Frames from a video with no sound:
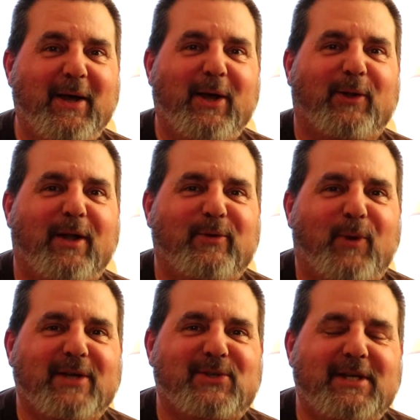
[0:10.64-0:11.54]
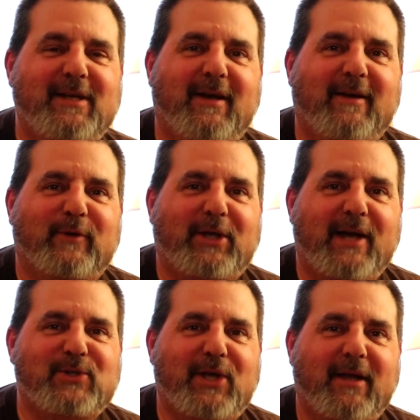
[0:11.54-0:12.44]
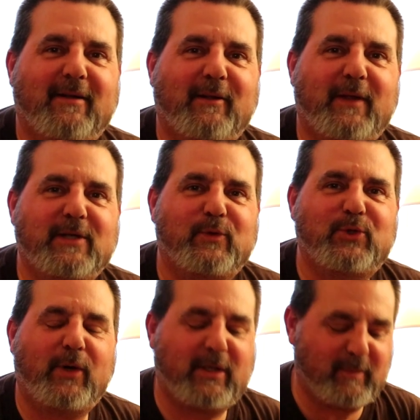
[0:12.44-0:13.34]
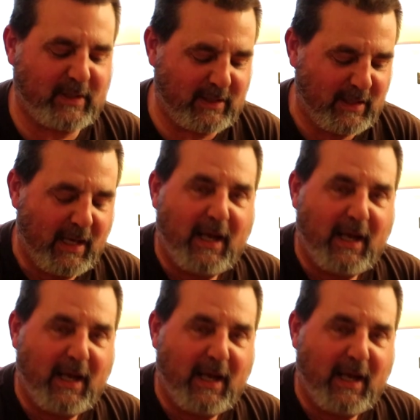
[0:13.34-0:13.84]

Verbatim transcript: London Westy uh, for Cache Canada, thanks for joining me.